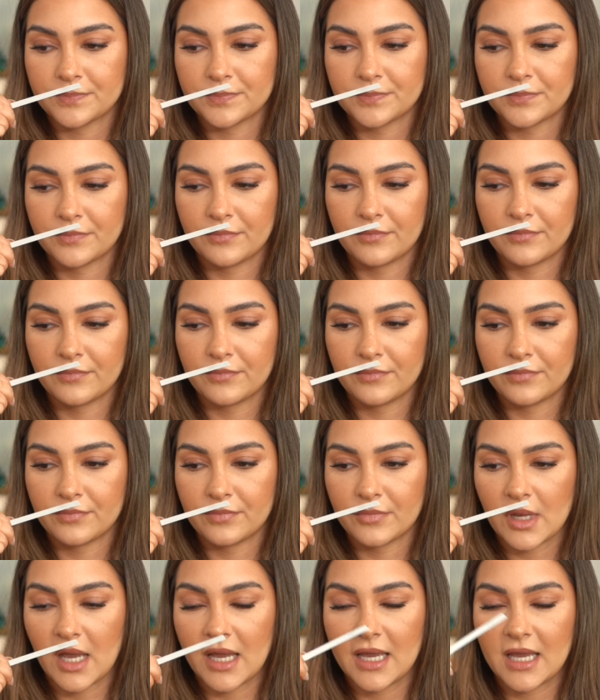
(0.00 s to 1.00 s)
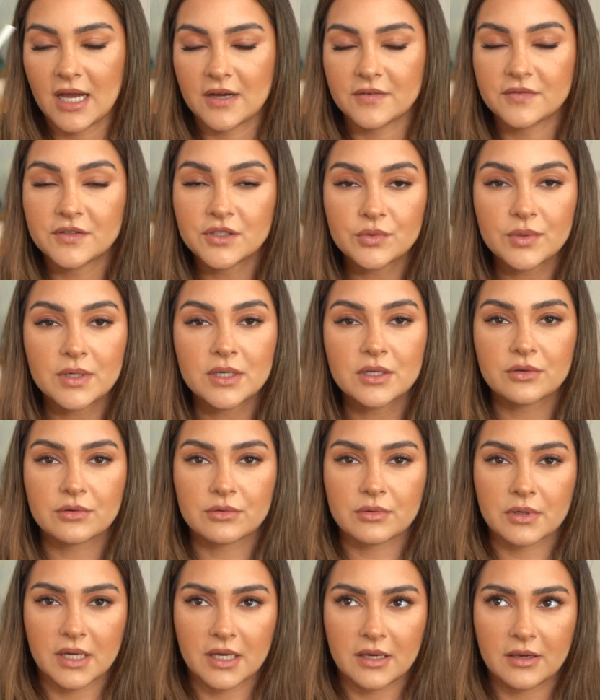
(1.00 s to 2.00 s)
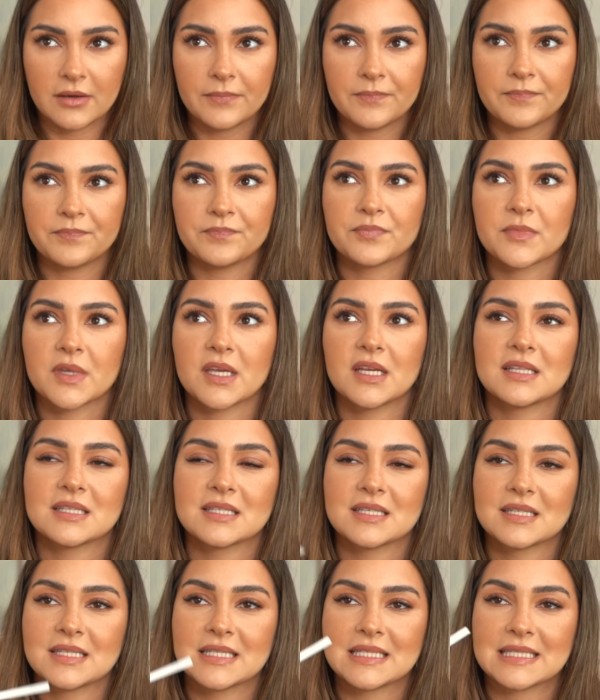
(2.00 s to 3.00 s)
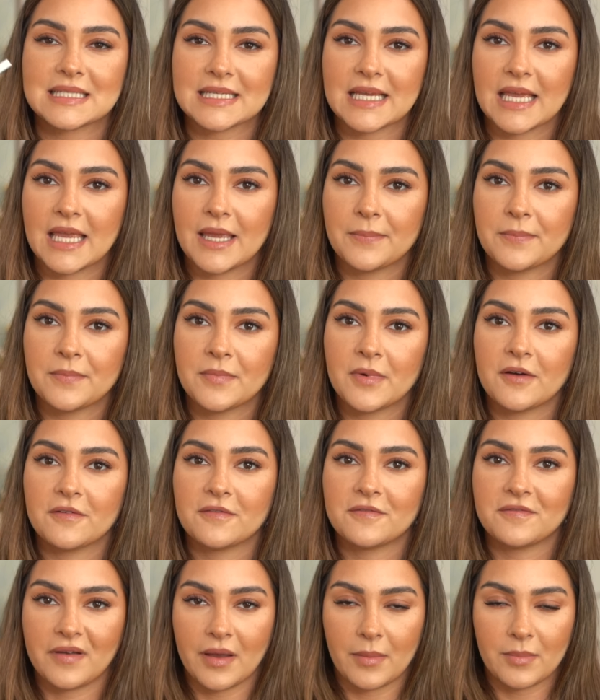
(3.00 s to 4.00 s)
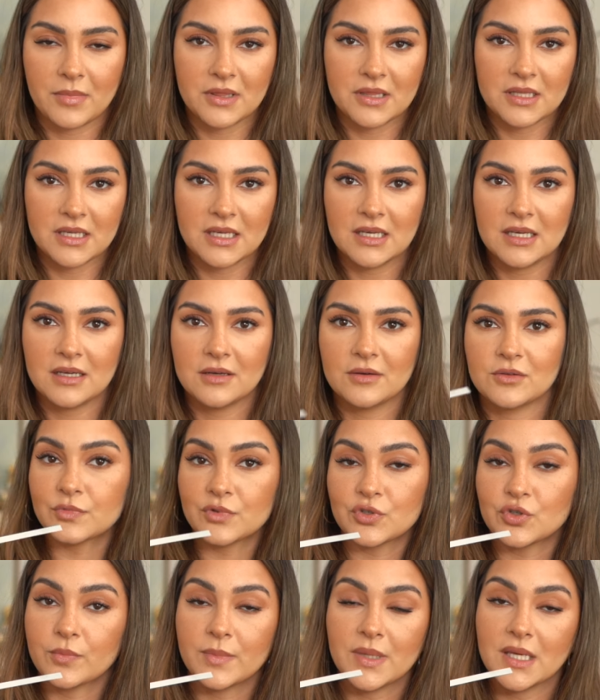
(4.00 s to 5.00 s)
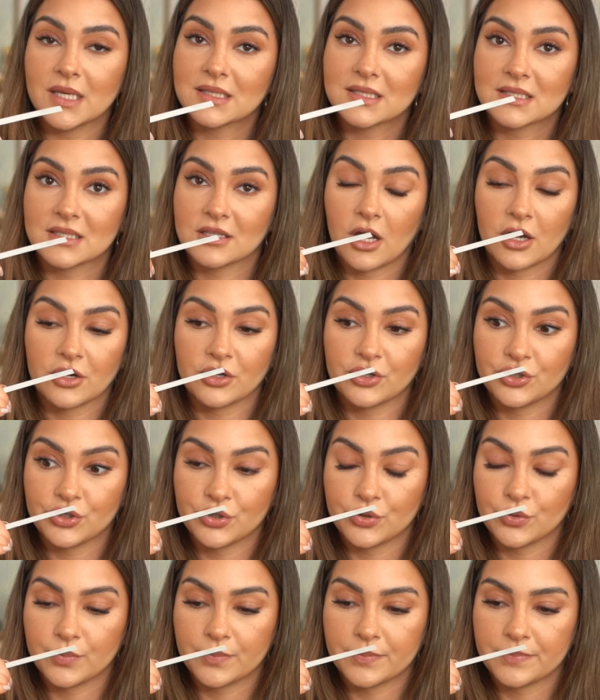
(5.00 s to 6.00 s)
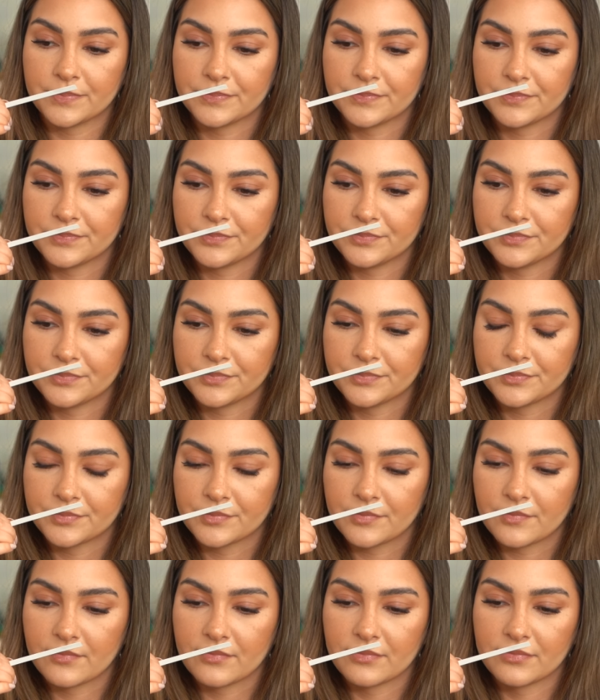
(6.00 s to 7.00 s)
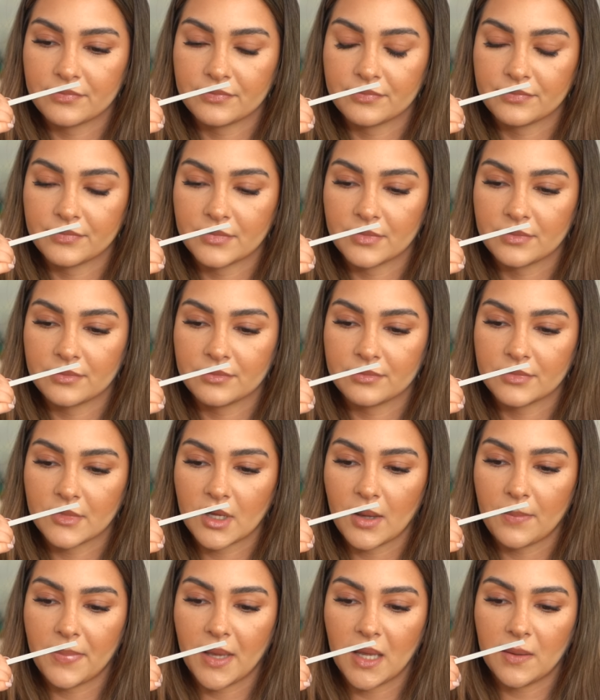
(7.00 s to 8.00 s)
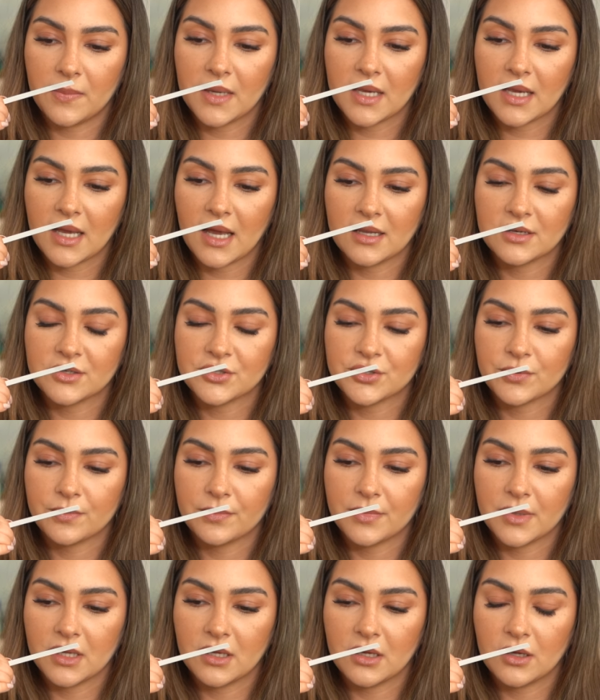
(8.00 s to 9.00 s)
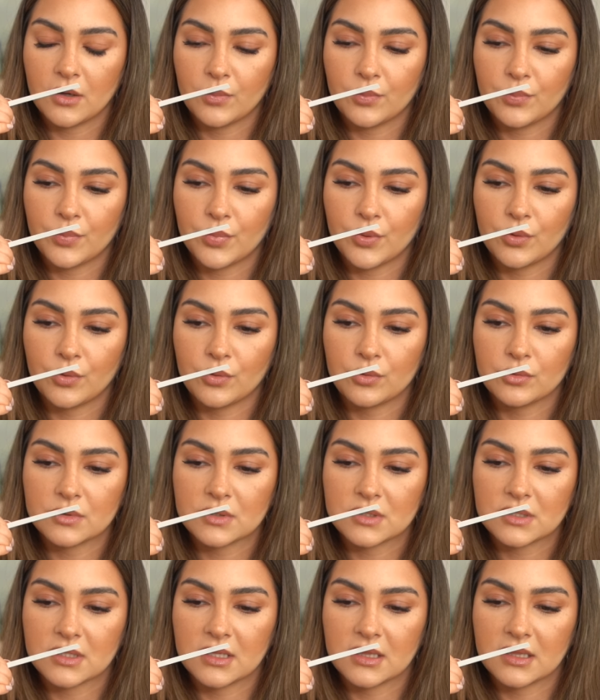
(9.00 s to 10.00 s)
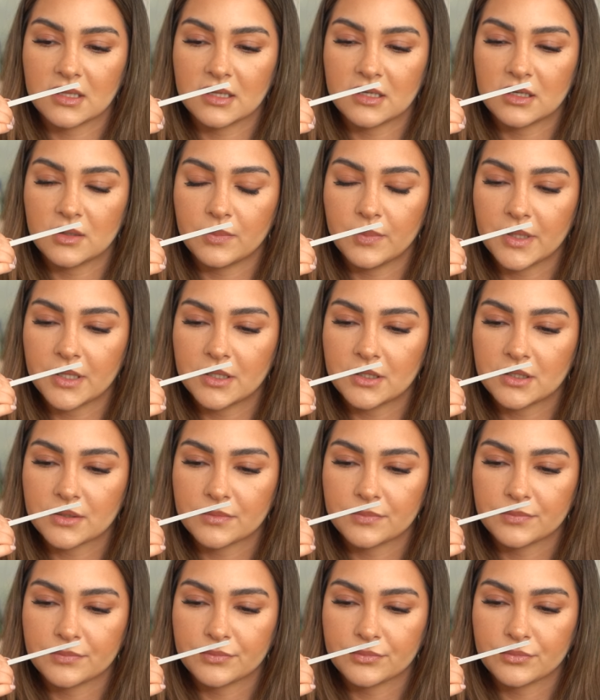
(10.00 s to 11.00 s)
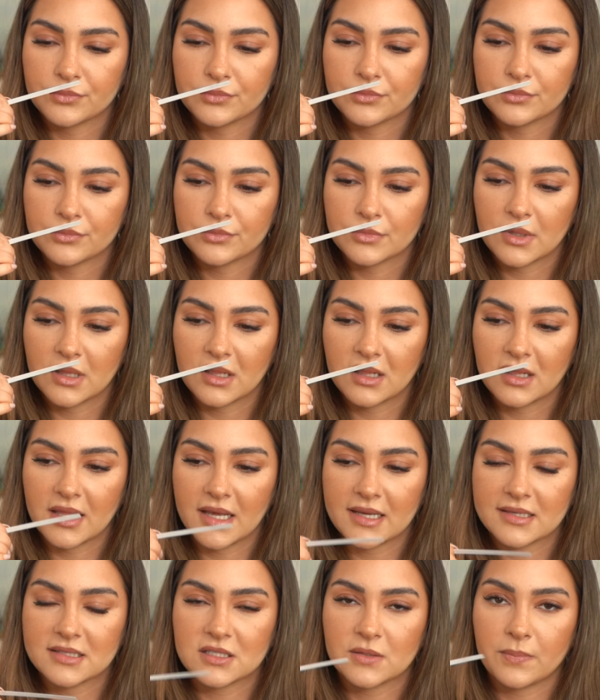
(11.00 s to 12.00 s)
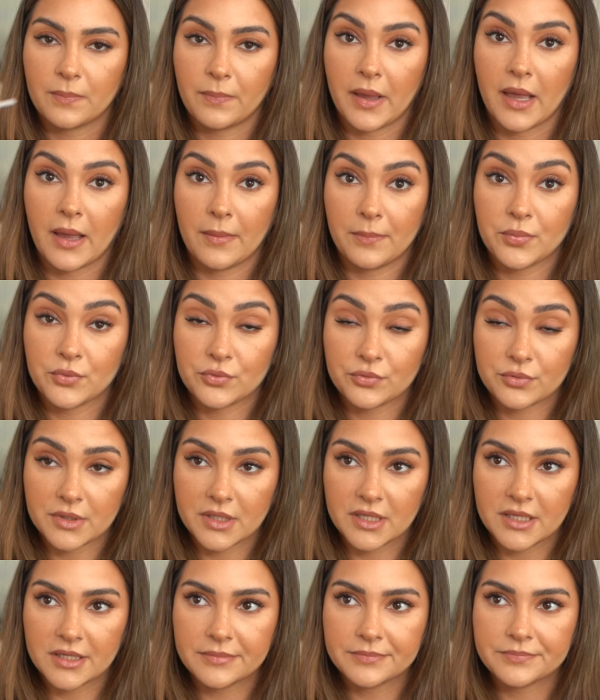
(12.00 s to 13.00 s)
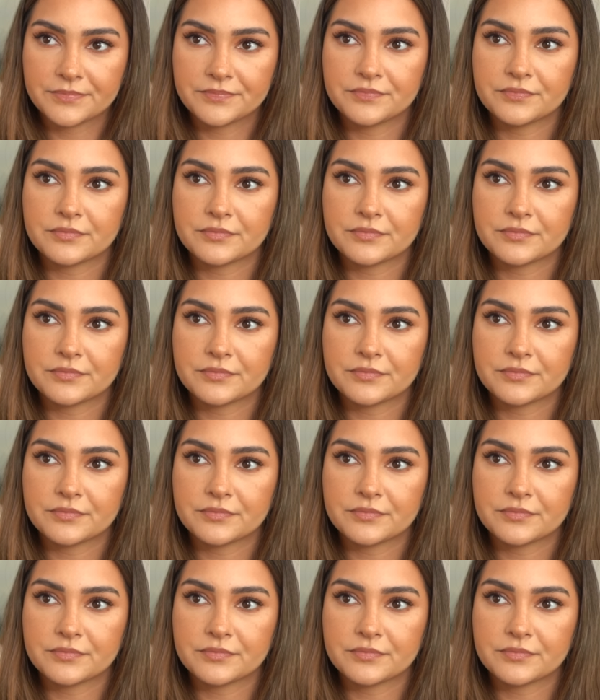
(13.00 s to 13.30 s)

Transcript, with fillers: Mm, I have to agree. It's in the same family. To me, it's not a dupe. Mm, Baby Cat to me pulls a little bit less peppery